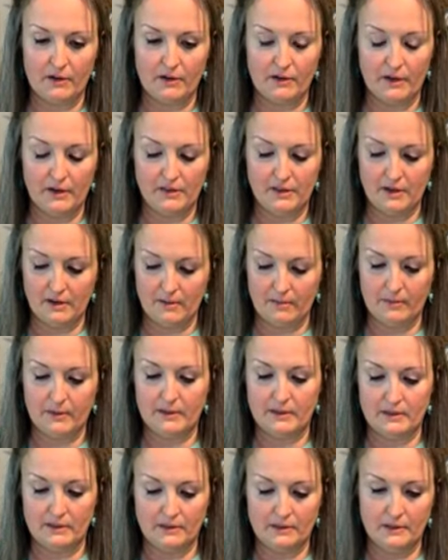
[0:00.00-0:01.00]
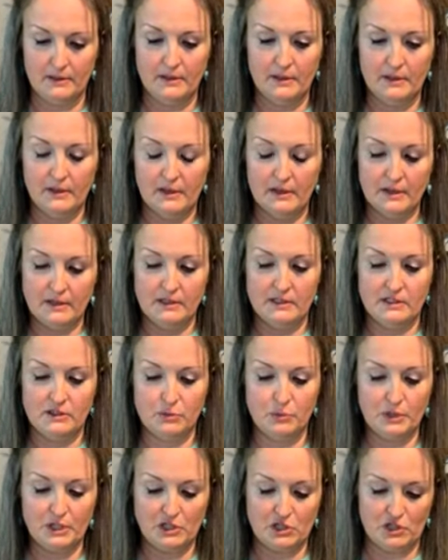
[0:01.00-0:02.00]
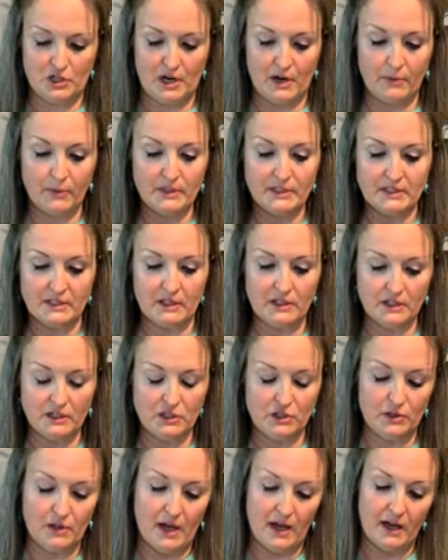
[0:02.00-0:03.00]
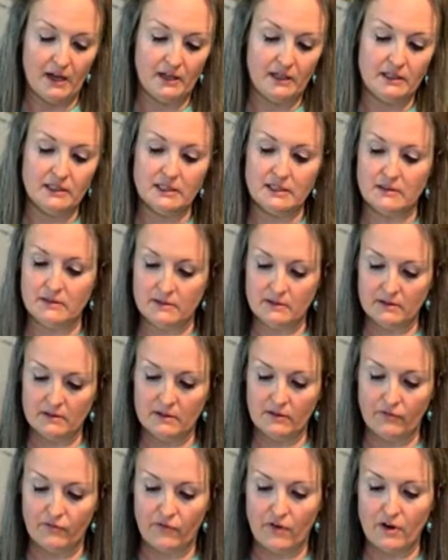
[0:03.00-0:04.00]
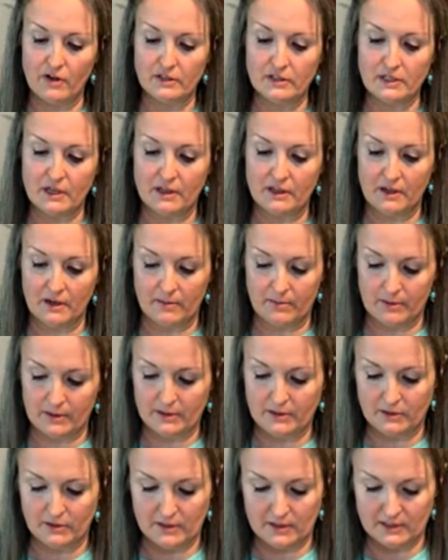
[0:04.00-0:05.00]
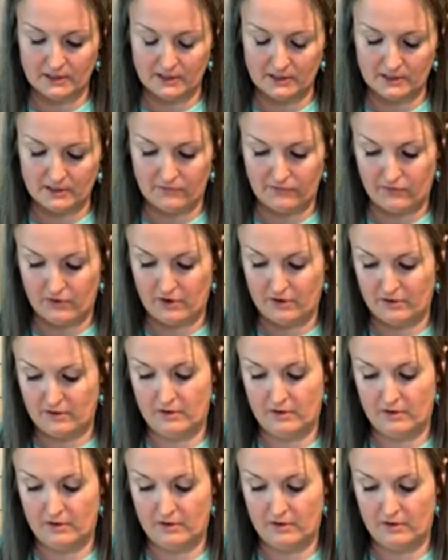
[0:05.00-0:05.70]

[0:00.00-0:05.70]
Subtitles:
I think I'm gonna switch. I was gonna do that as the front. I think I'm gonna do this as the front.